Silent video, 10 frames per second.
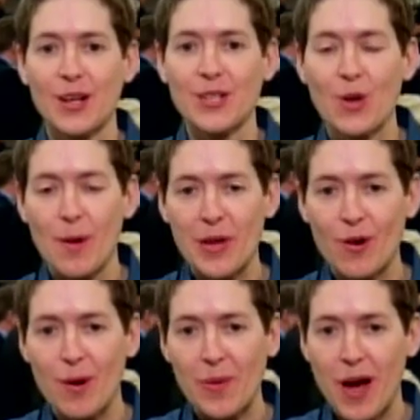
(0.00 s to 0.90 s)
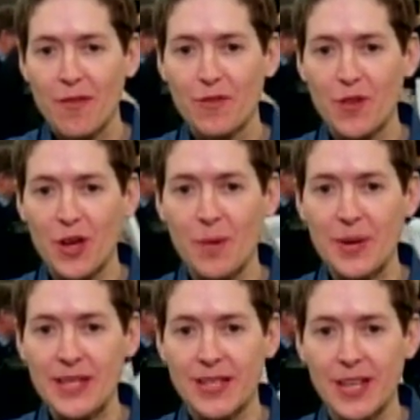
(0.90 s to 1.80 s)
So I'm here on behalf of the
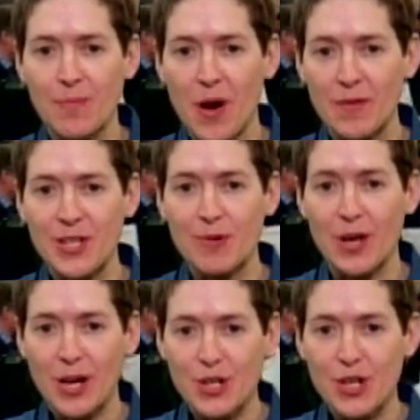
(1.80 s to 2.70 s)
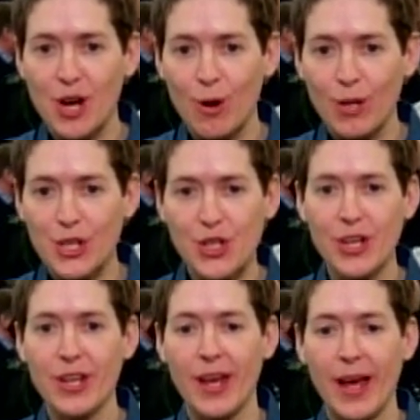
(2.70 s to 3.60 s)
BC Poverty Reduction
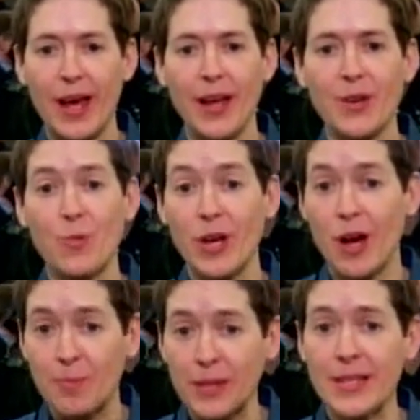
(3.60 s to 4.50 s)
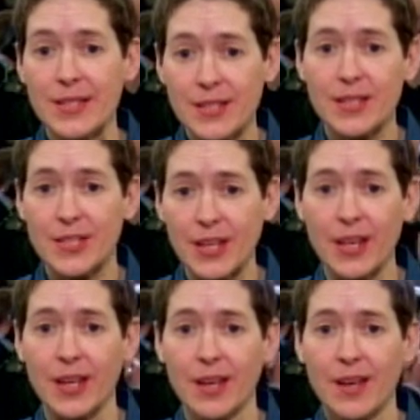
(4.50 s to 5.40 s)
Coalition, and we are pleased to
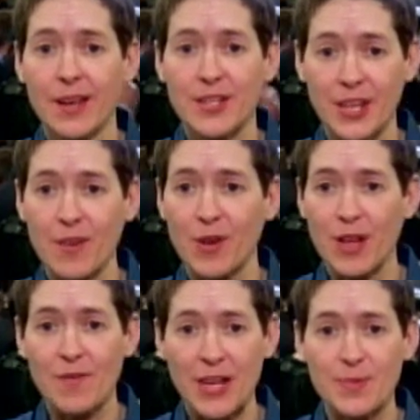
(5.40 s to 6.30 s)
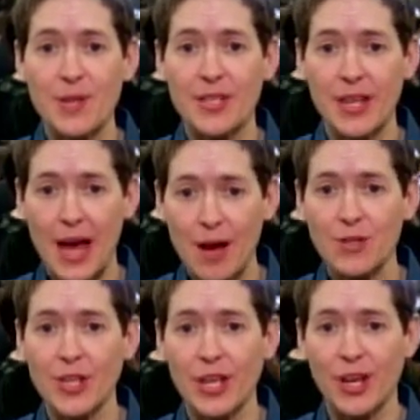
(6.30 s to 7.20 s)
see significant investments in
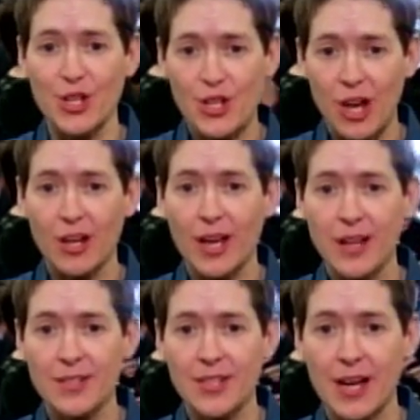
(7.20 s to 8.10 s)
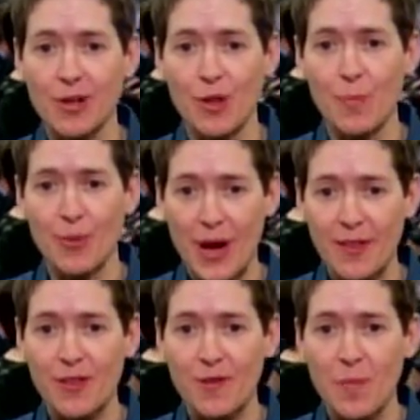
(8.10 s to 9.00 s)
housing and childcare to tackle the
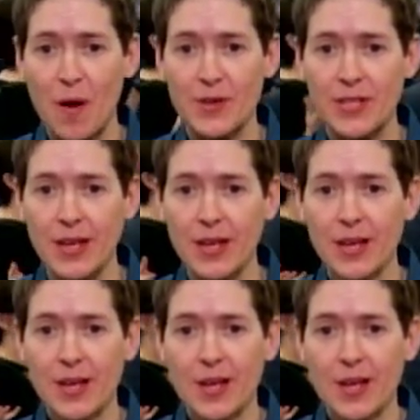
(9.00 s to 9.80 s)
breadth of poverty,